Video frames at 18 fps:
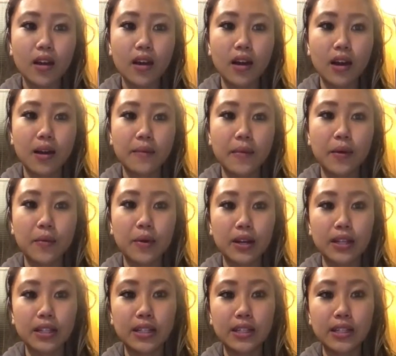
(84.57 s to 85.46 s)
I
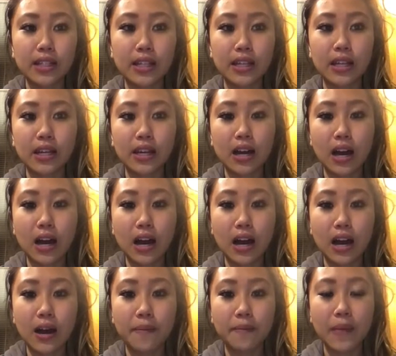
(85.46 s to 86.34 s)
wanted to see
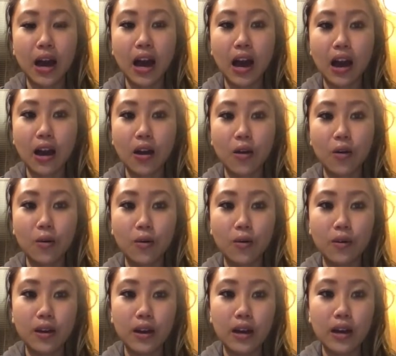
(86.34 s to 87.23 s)
how
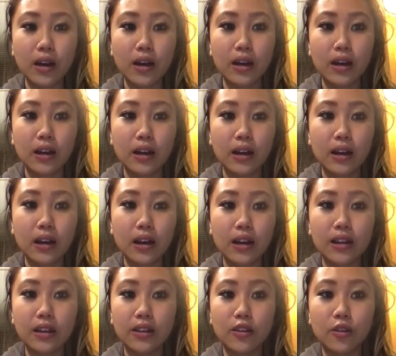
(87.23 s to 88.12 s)

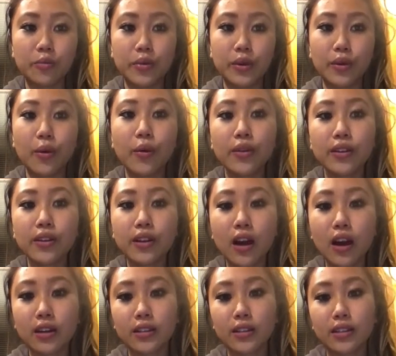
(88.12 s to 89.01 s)
Ethiopian
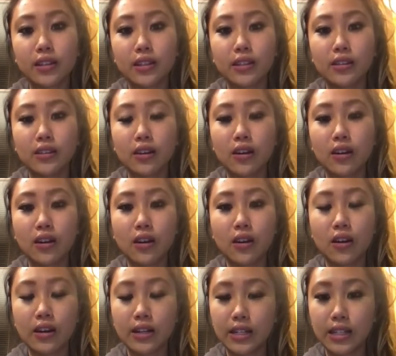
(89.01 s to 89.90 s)
Orthodoxes
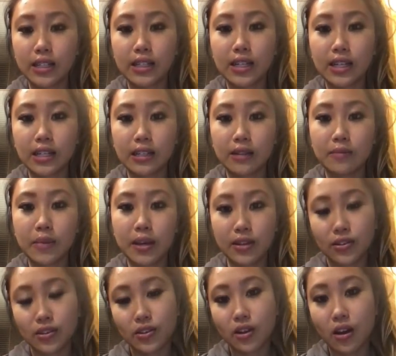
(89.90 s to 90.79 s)
are dictated
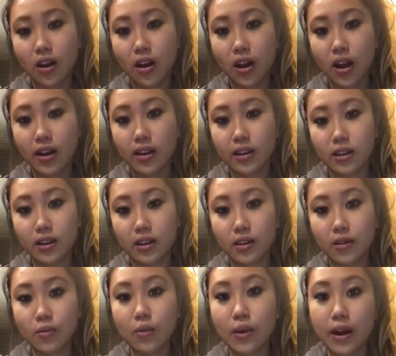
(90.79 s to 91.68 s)
based on
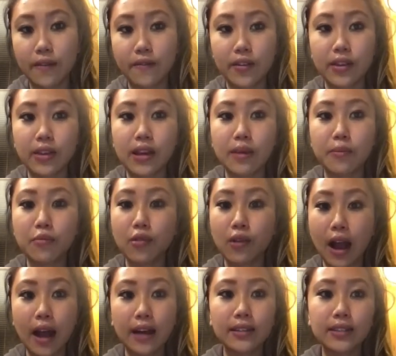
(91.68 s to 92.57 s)
whatever they
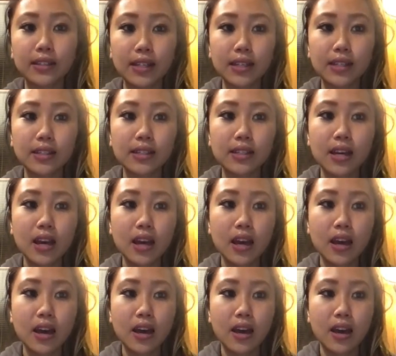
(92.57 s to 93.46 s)
practice.
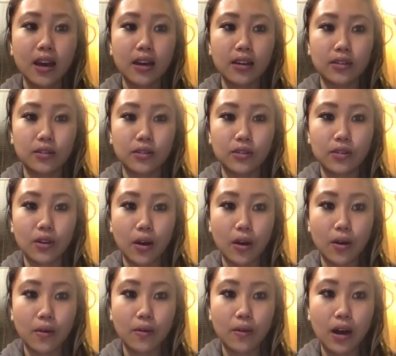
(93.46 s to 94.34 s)
And
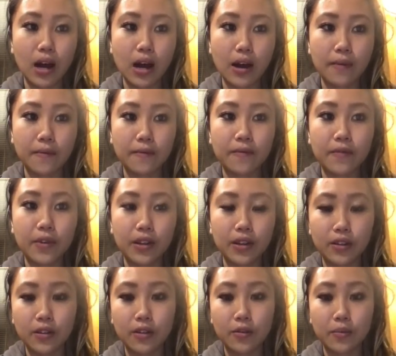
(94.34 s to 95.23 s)
so for
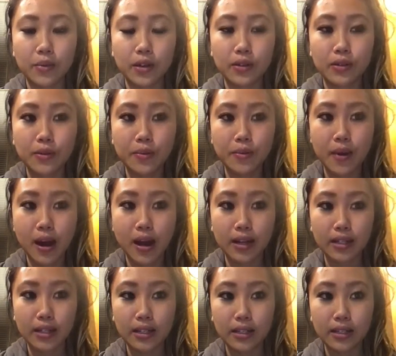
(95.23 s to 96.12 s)
Ethiopians who
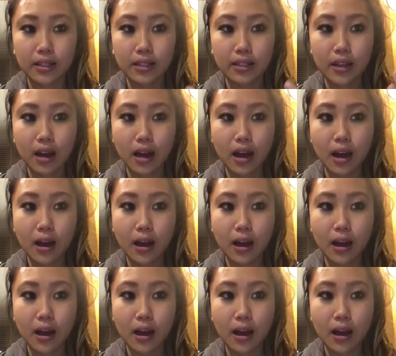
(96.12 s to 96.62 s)
practice